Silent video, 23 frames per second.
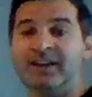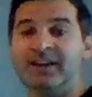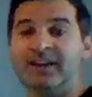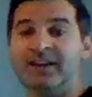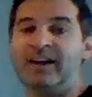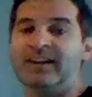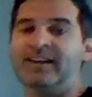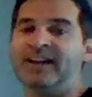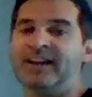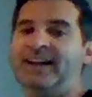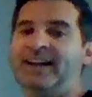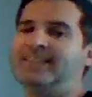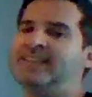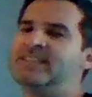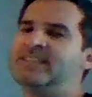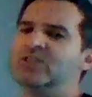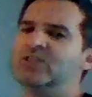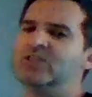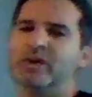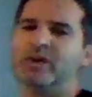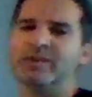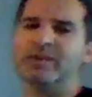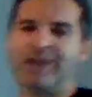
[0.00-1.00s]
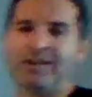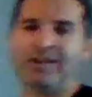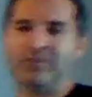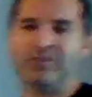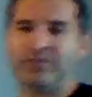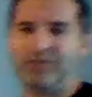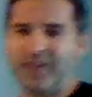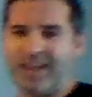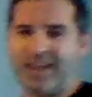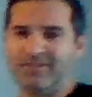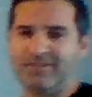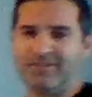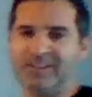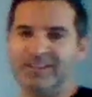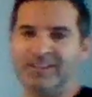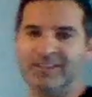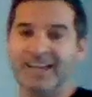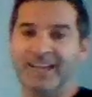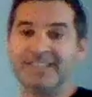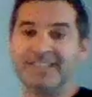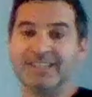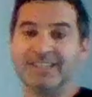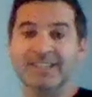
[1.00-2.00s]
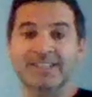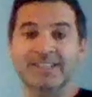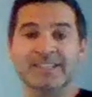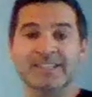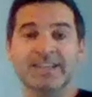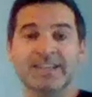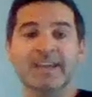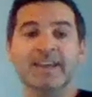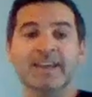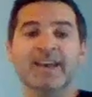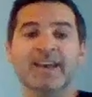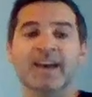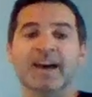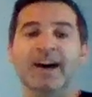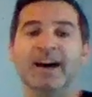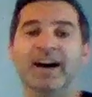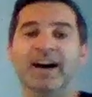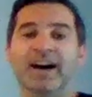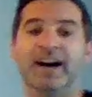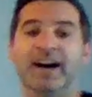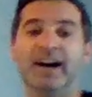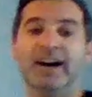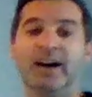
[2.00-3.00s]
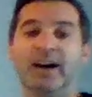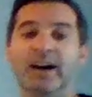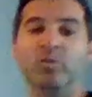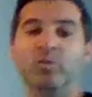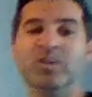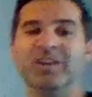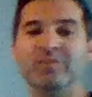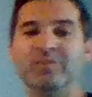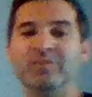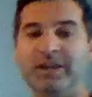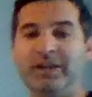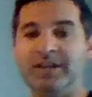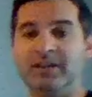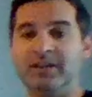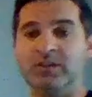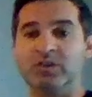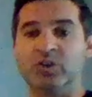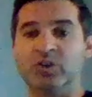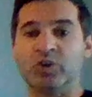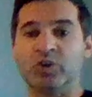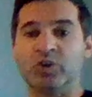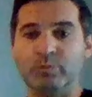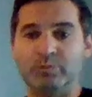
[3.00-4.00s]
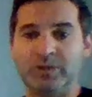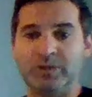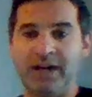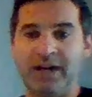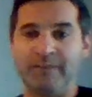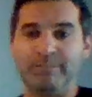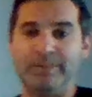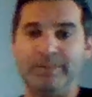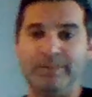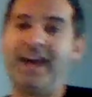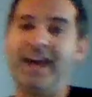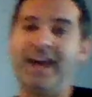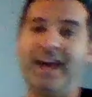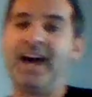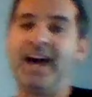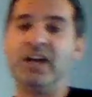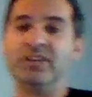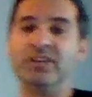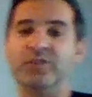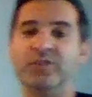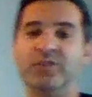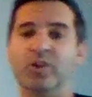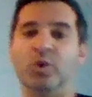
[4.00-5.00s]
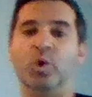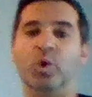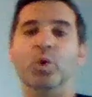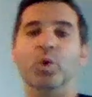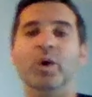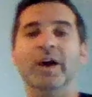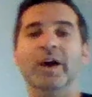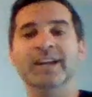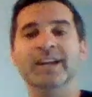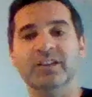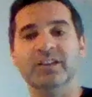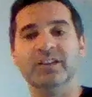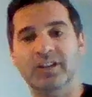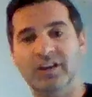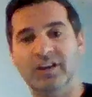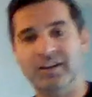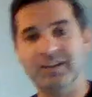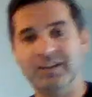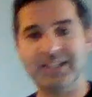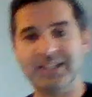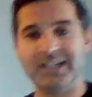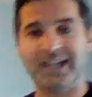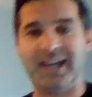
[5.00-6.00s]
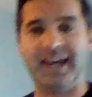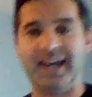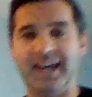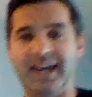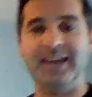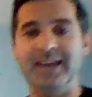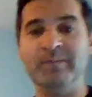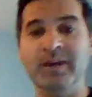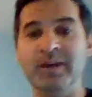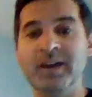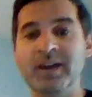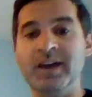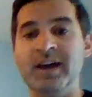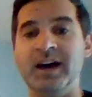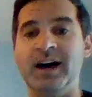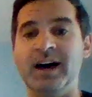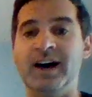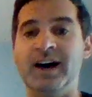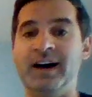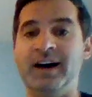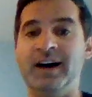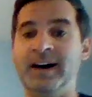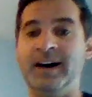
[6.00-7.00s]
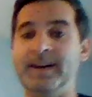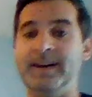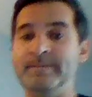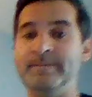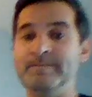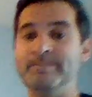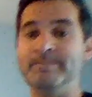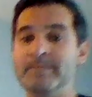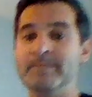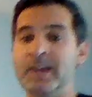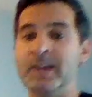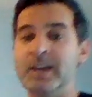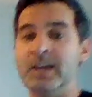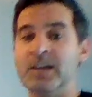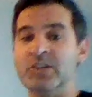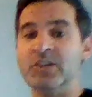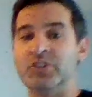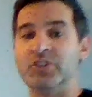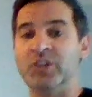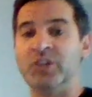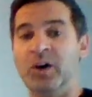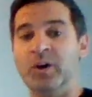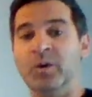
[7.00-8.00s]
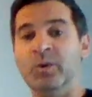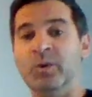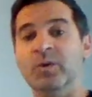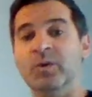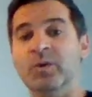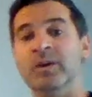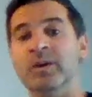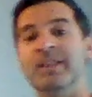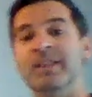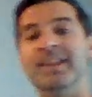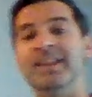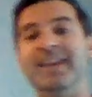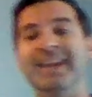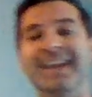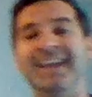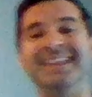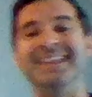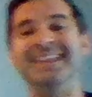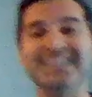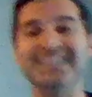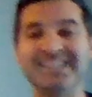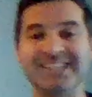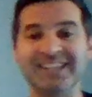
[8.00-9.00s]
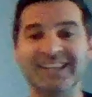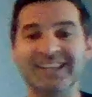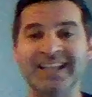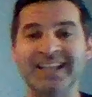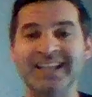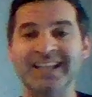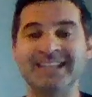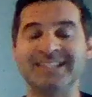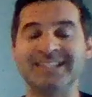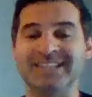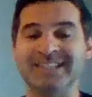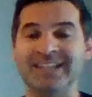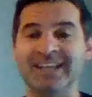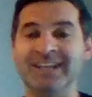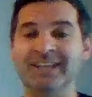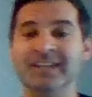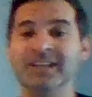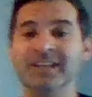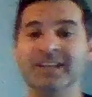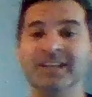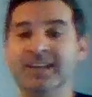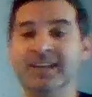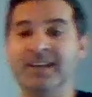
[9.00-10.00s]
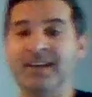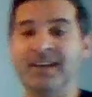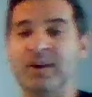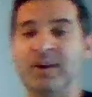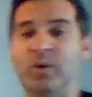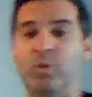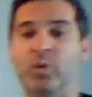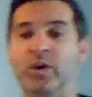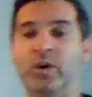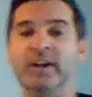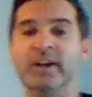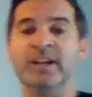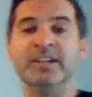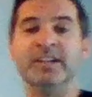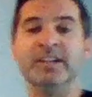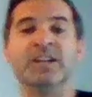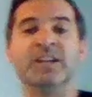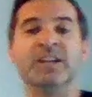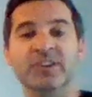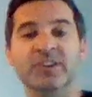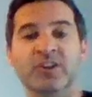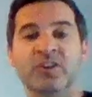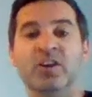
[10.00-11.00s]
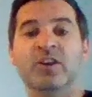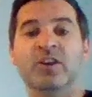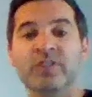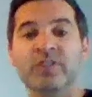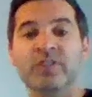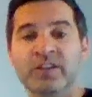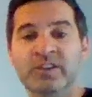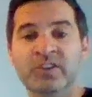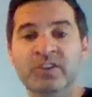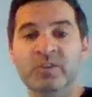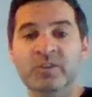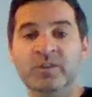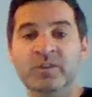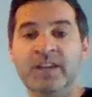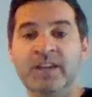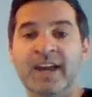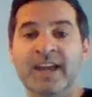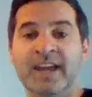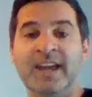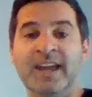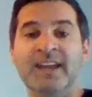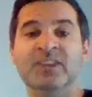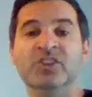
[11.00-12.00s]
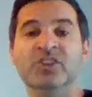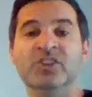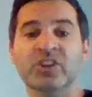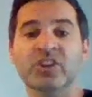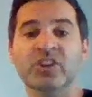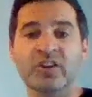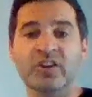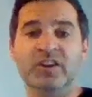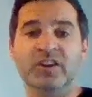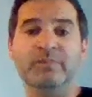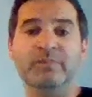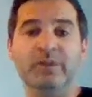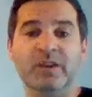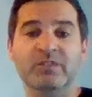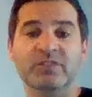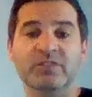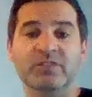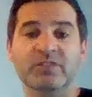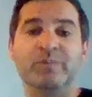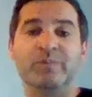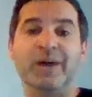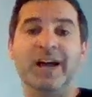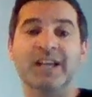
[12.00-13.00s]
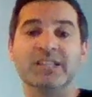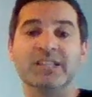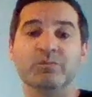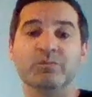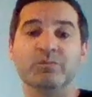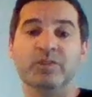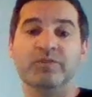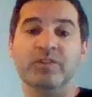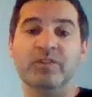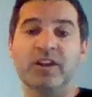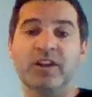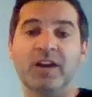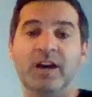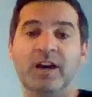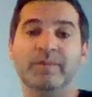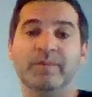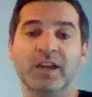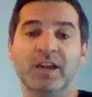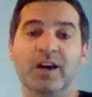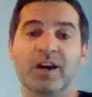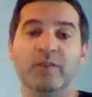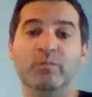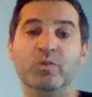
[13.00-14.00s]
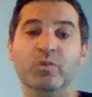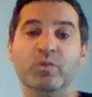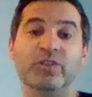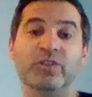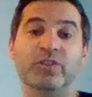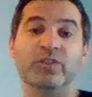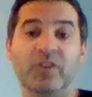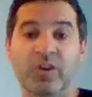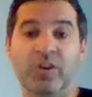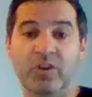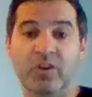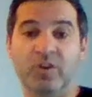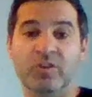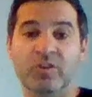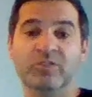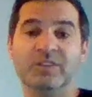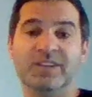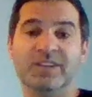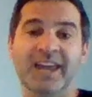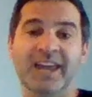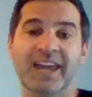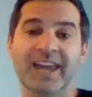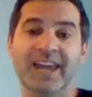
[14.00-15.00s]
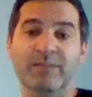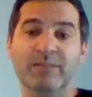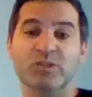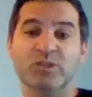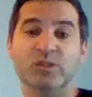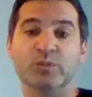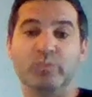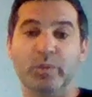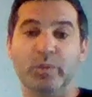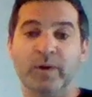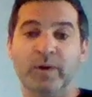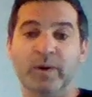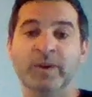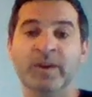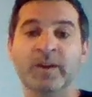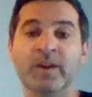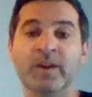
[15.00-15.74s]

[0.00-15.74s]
right, this is one of my favorite lessons. We've been cooped up in the house for quite a long time. So in this lesson, we're going to turn it over to you again, and you're going to be responsible for coming up with your own game, sport,